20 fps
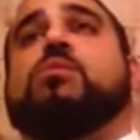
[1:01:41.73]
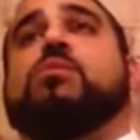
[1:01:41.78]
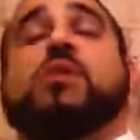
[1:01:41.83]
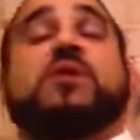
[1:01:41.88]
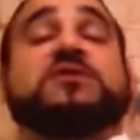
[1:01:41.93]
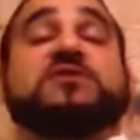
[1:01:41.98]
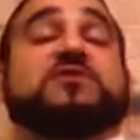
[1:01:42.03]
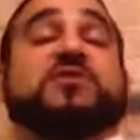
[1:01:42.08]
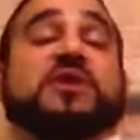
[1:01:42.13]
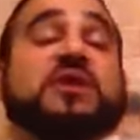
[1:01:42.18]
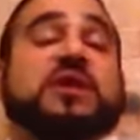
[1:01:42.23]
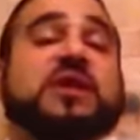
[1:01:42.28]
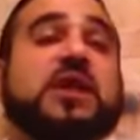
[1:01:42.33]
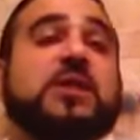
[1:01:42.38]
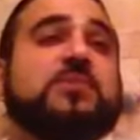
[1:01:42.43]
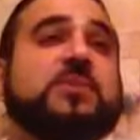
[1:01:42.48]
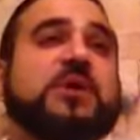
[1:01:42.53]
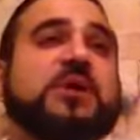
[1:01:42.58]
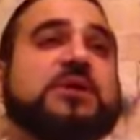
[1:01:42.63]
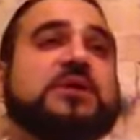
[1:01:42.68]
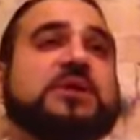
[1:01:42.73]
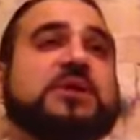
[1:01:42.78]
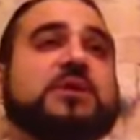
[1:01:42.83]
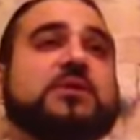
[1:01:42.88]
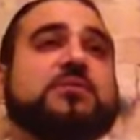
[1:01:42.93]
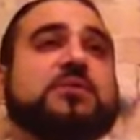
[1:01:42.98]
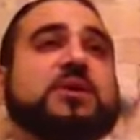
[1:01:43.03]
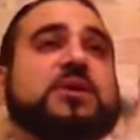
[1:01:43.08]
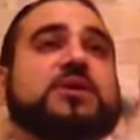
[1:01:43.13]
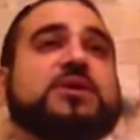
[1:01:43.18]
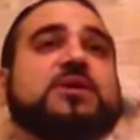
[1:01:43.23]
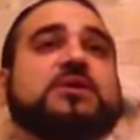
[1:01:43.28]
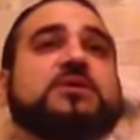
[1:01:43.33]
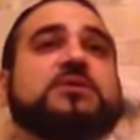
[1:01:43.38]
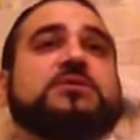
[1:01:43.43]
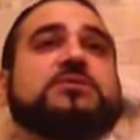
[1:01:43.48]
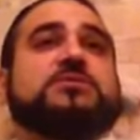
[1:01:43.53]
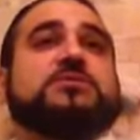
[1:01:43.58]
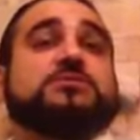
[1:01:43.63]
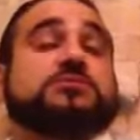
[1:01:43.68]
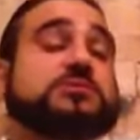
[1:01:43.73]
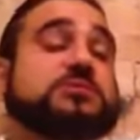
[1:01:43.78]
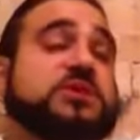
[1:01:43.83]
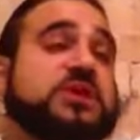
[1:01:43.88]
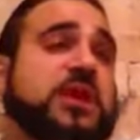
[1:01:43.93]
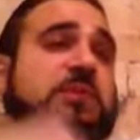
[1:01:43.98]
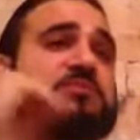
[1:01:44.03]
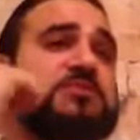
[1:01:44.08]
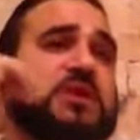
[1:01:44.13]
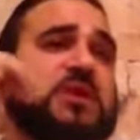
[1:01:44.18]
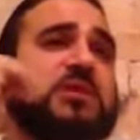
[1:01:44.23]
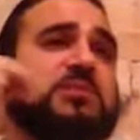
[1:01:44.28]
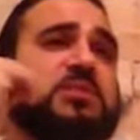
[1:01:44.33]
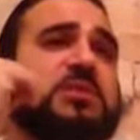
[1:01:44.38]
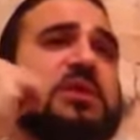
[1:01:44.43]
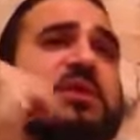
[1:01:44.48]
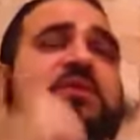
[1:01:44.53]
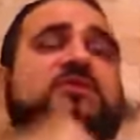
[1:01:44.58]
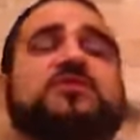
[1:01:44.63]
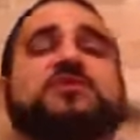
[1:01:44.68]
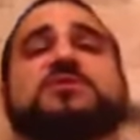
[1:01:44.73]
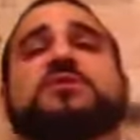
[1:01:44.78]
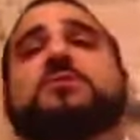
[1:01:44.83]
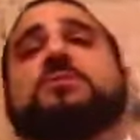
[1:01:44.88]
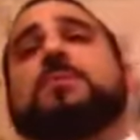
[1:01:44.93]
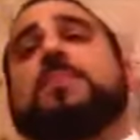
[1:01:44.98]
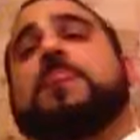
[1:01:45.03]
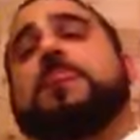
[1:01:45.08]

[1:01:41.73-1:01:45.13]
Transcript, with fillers: Doesn't really keep anything, but claims that he believes.